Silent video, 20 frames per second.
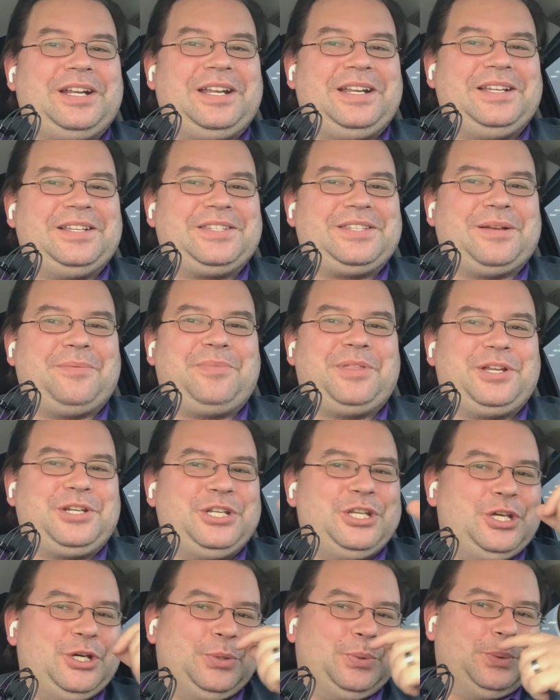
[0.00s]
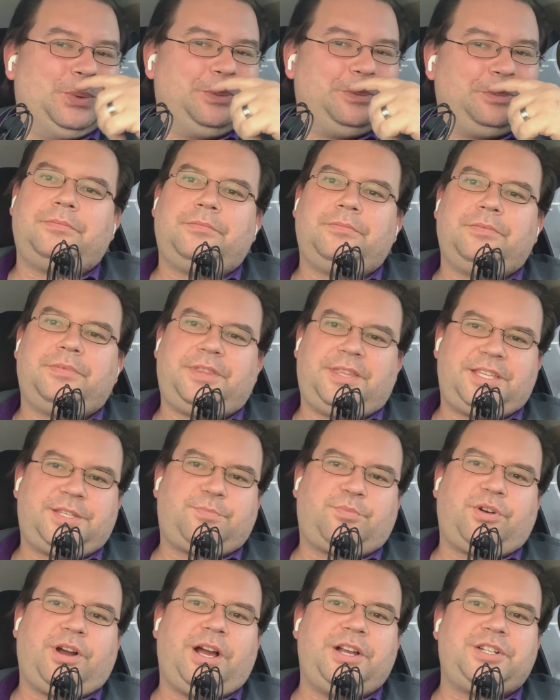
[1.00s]
something new. This
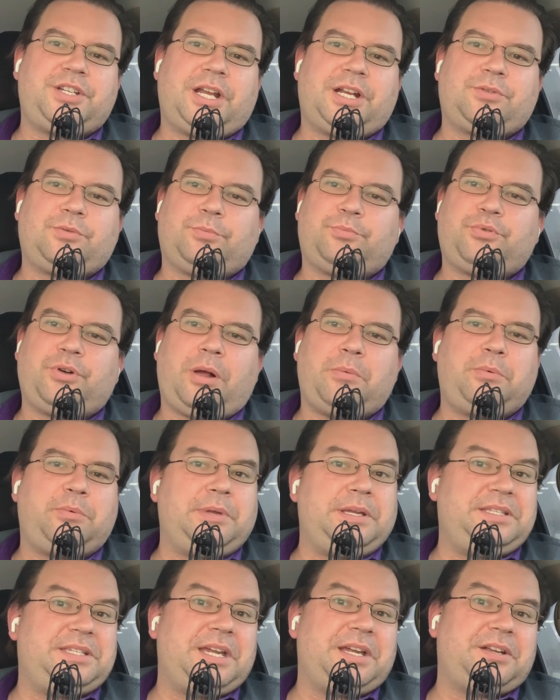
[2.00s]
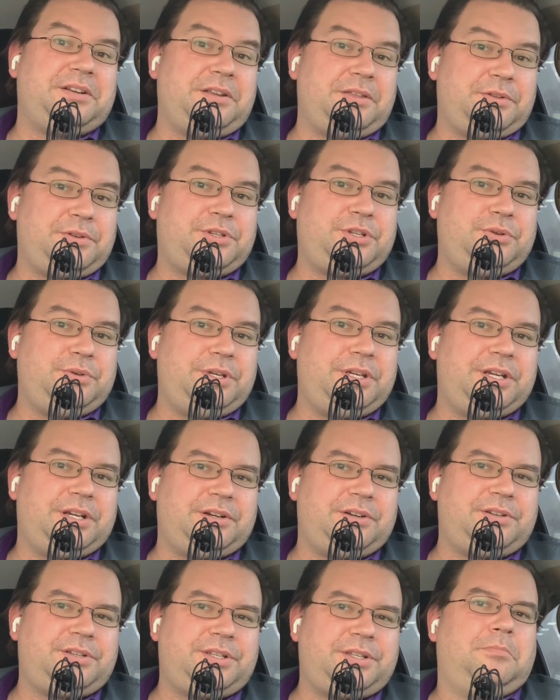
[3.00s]
project will probably take another 2
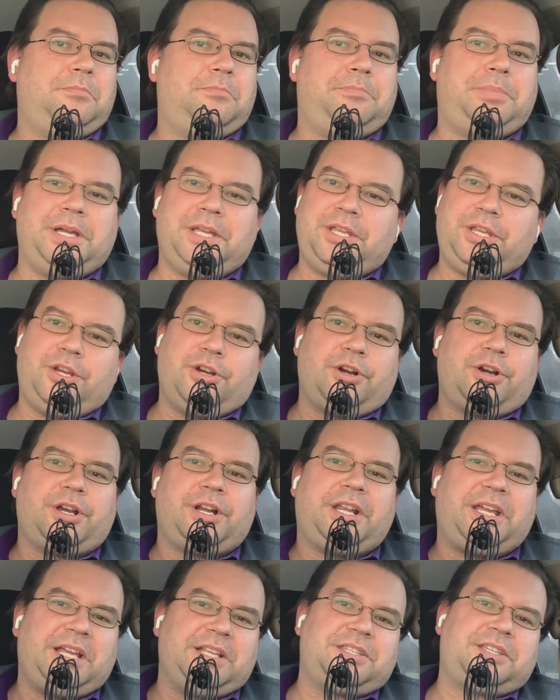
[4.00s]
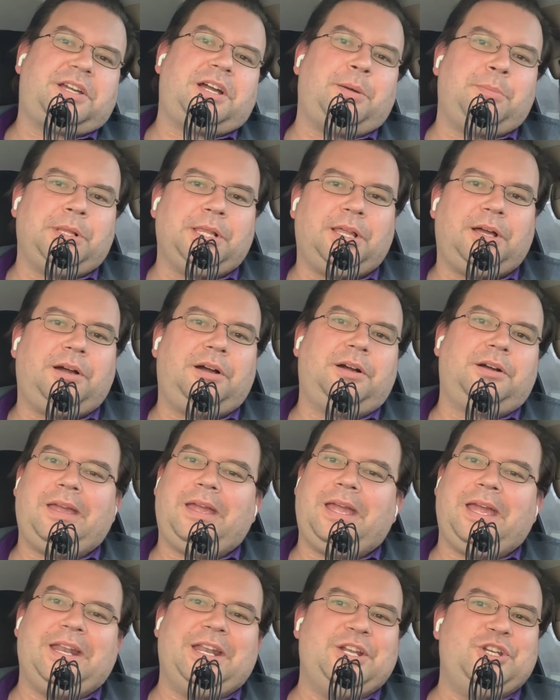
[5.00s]
years, but you're going to get to come along
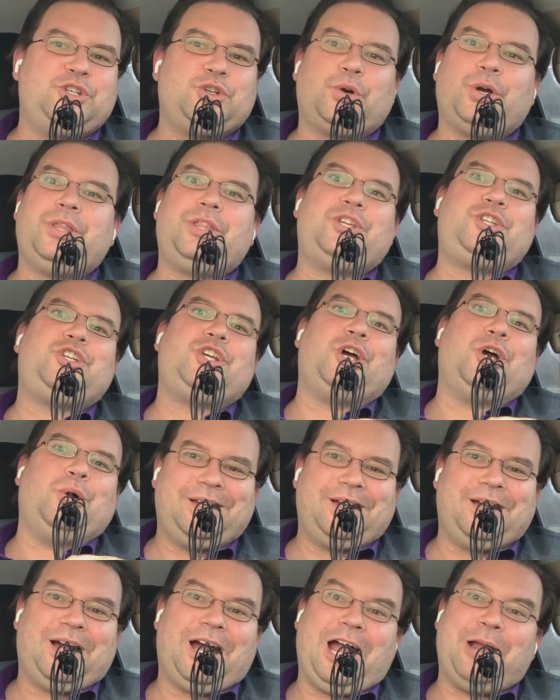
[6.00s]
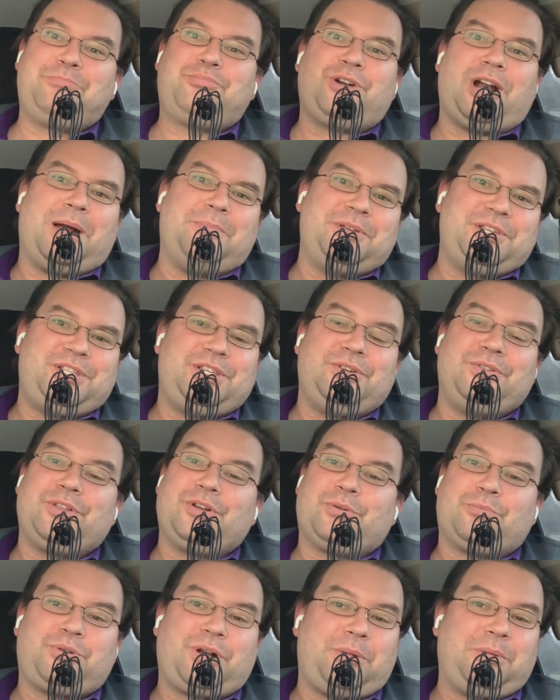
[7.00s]
and enjoy the show. I promise you there'll
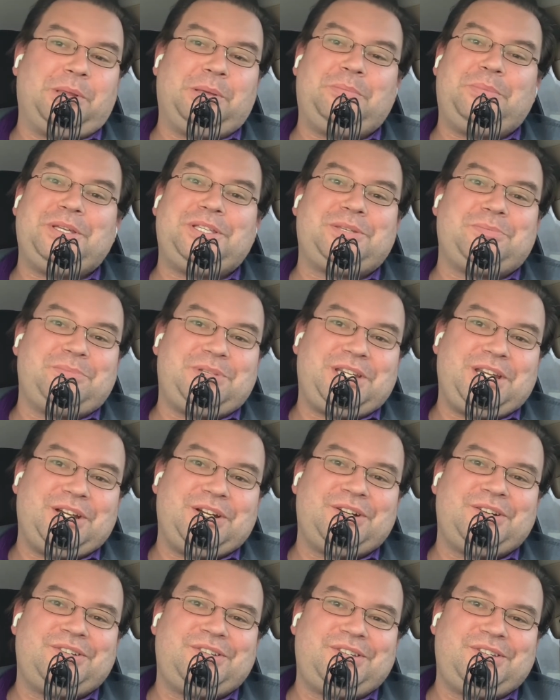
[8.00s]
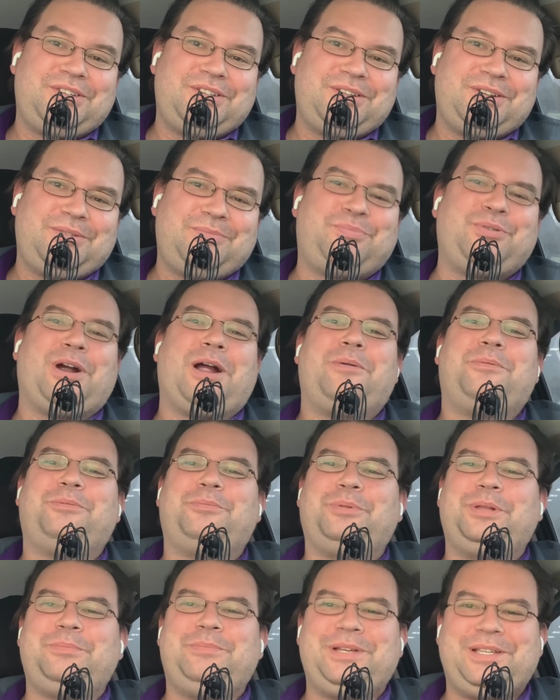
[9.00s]
probably be some tears,
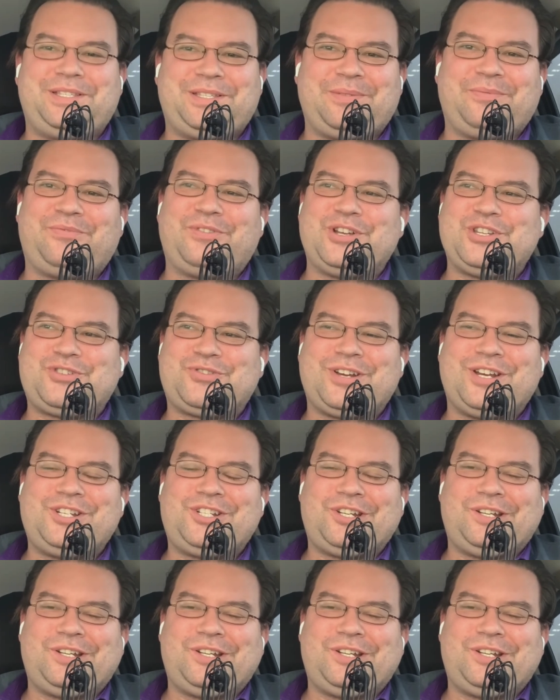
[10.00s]
probably be some frustration,